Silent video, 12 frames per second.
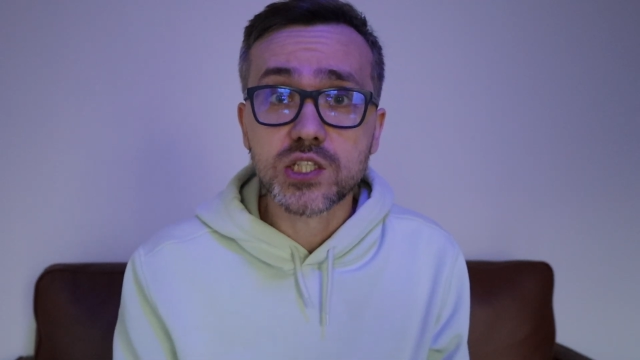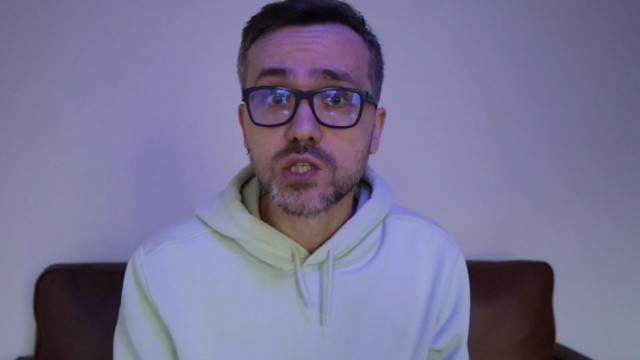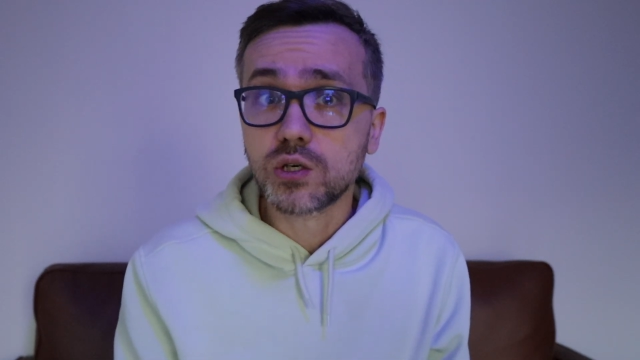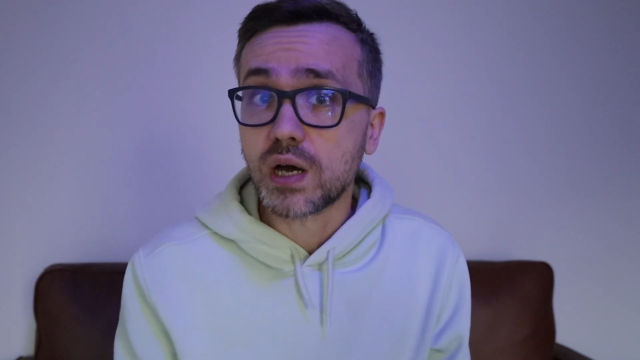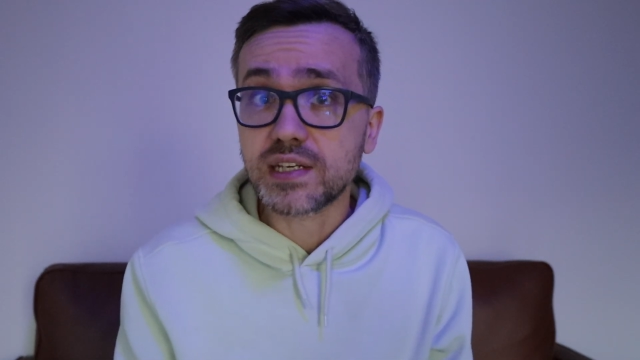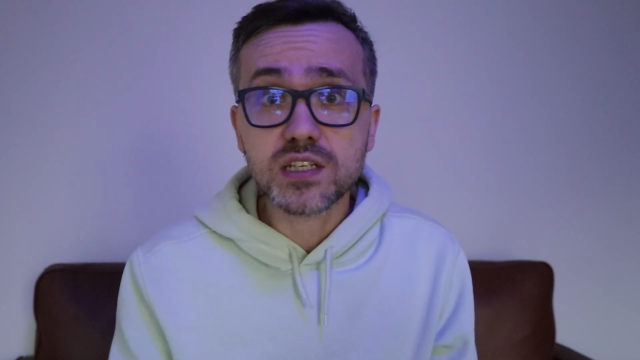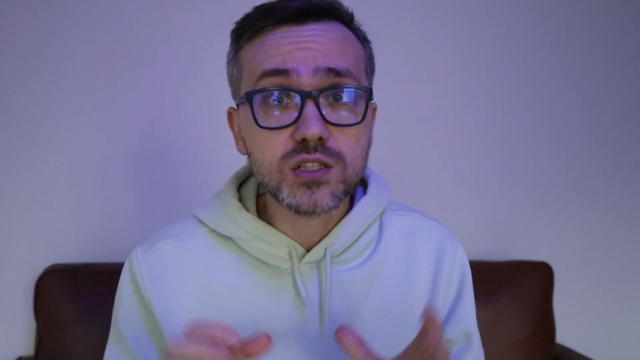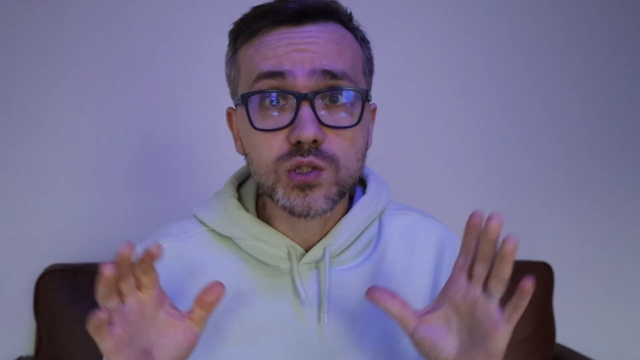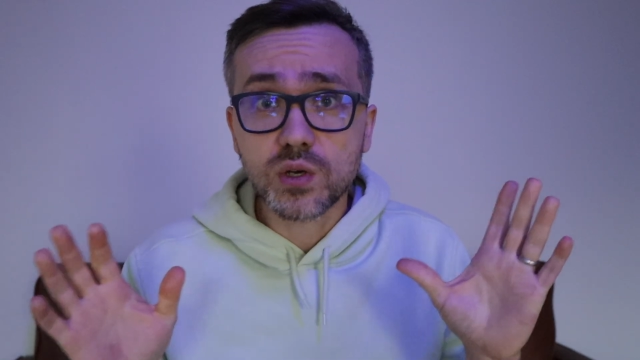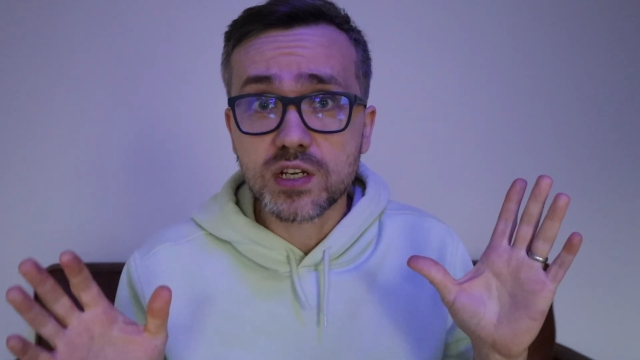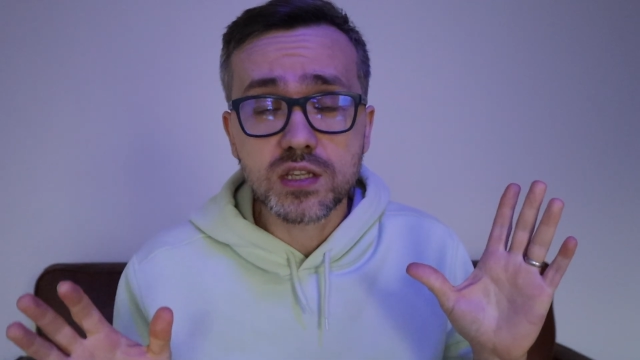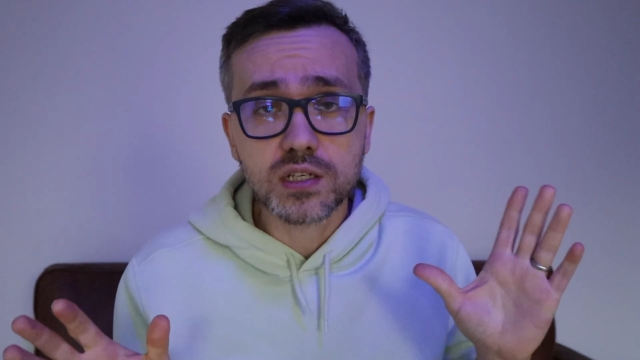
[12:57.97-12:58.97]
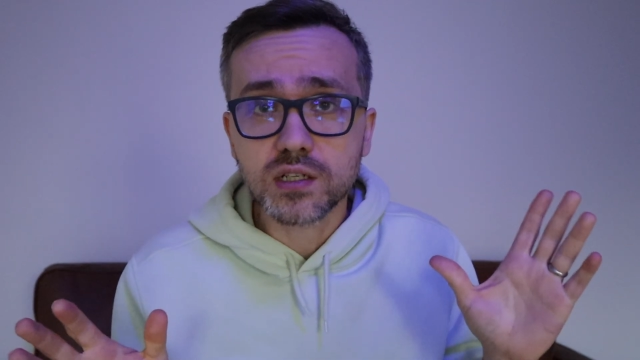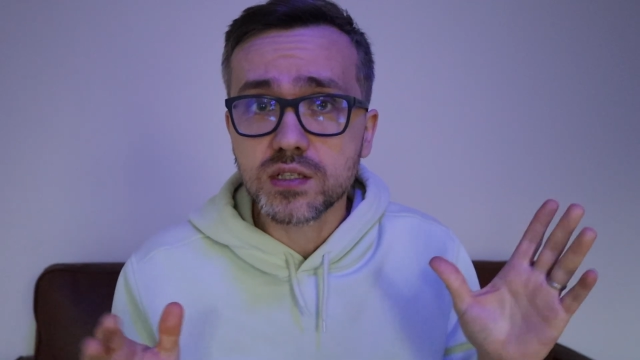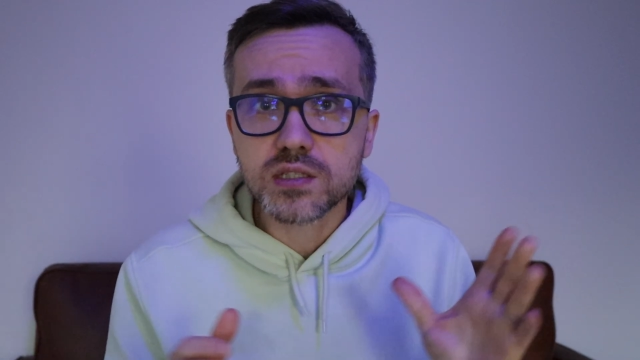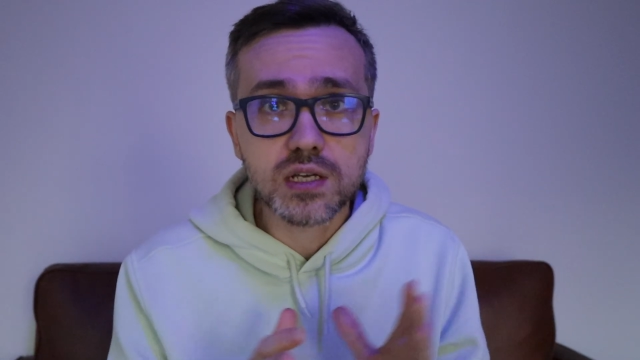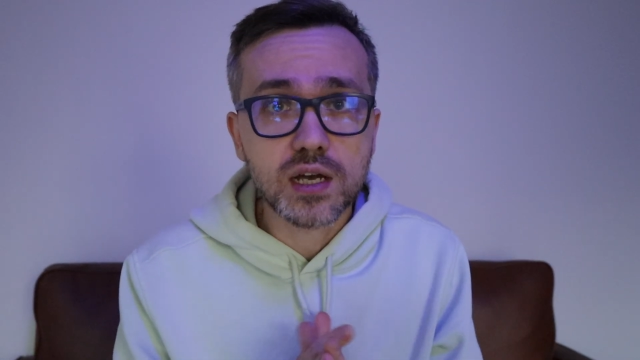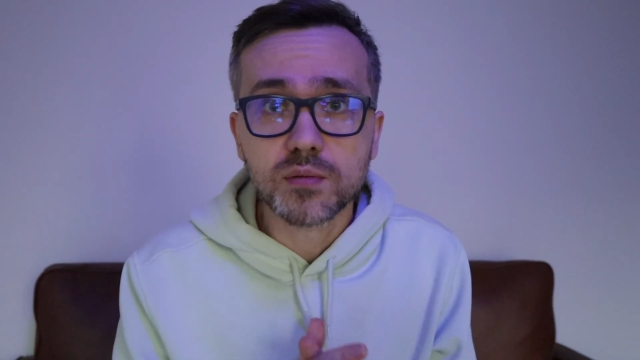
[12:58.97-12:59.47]
So I didn't do anything
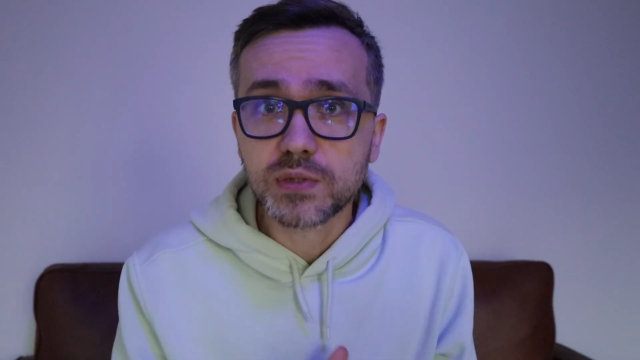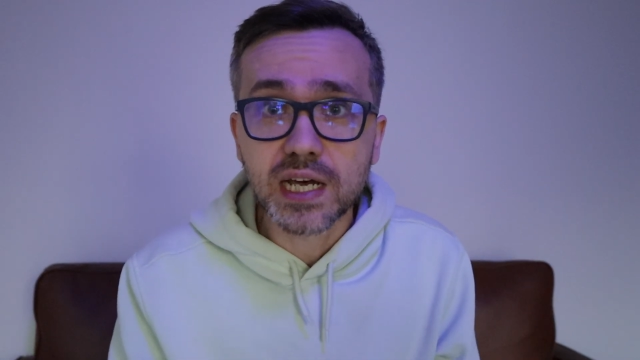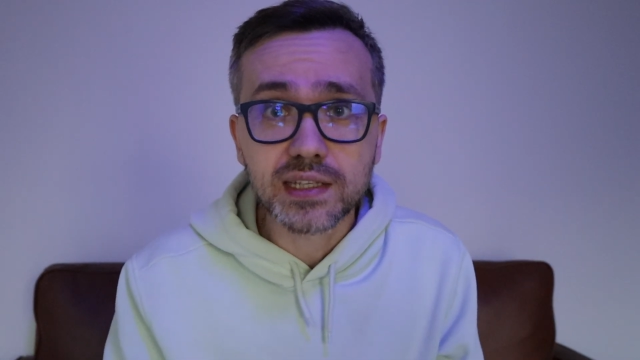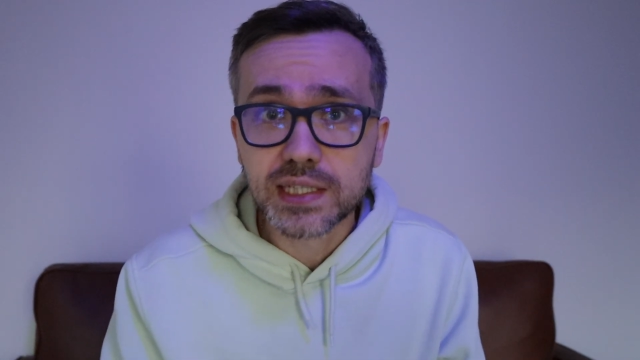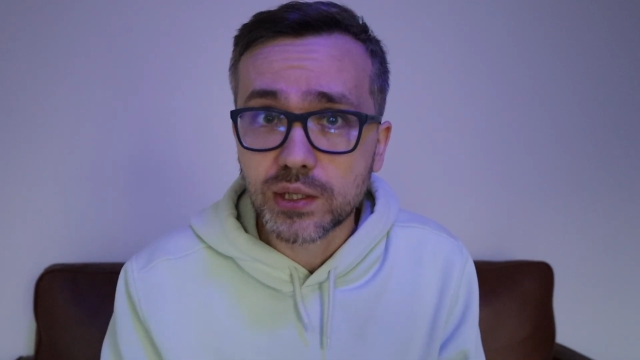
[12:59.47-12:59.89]
else. I'm not